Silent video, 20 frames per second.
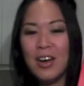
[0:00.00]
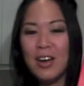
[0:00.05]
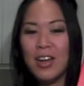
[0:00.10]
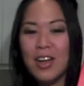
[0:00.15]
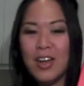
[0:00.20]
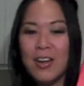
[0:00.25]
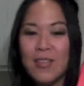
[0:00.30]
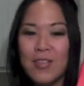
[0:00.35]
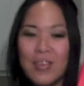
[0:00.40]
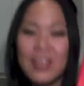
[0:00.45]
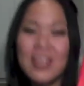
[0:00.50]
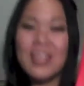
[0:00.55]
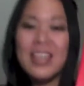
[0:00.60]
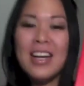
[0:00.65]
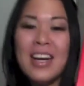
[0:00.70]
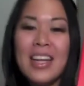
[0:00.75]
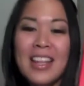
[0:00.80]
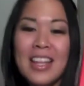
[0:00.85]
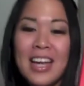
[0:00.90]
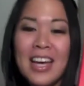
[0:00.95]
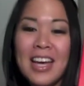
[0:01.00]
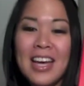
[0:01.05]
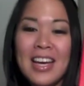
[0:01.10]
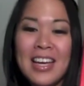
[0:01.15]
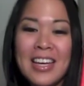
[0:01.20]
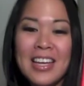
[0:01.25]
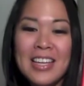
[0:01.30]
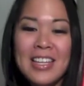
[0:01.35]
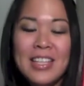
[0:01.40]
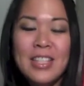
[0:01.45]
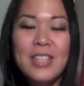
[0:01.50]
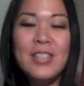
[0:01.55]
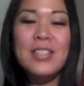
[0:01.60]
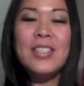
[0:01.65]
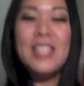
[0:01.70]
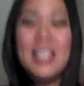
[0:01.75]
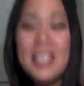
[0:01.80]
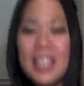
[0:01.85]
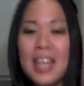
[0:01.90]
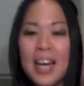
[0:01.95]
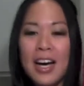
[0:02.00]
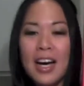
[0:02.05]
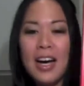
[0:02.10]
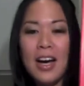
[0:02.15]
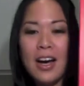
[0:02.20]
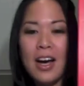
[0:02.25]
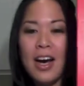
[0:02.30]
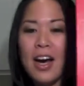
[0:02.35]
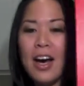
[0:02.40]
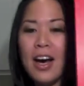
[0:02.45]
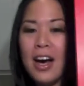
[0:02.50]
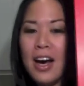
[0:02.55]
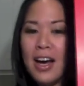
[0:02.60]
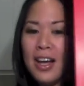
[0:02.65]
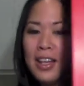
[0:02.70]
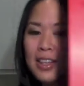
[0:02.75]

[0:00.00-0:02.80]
Everything I like. You see, I